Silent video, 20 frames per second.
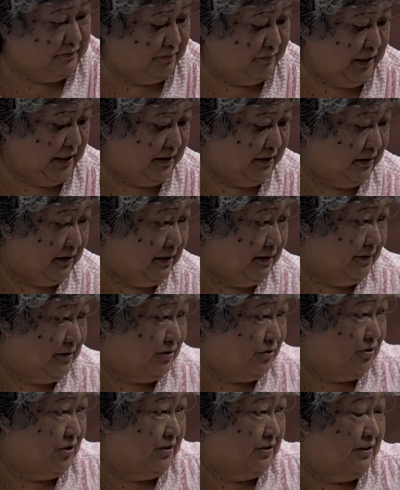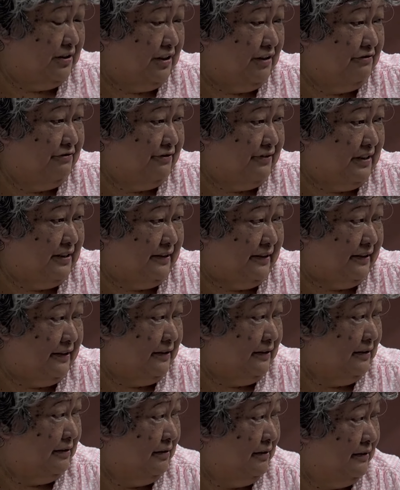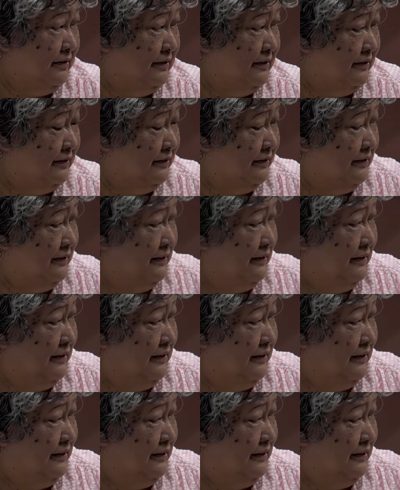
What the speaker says: need a bit strong enough in there.